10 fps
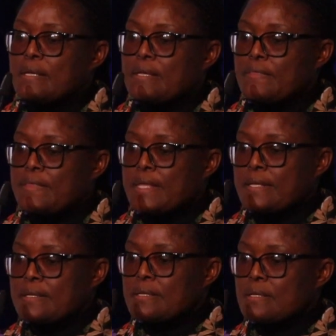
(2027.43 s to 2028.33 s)
And
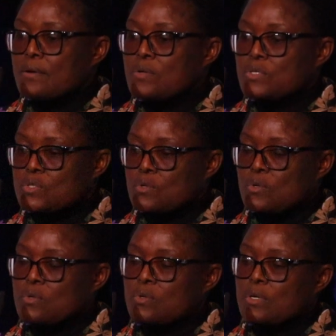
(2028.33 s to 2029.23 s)
then
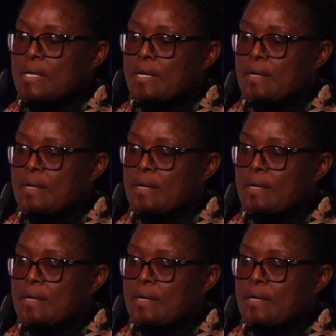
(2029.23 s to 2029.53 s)
also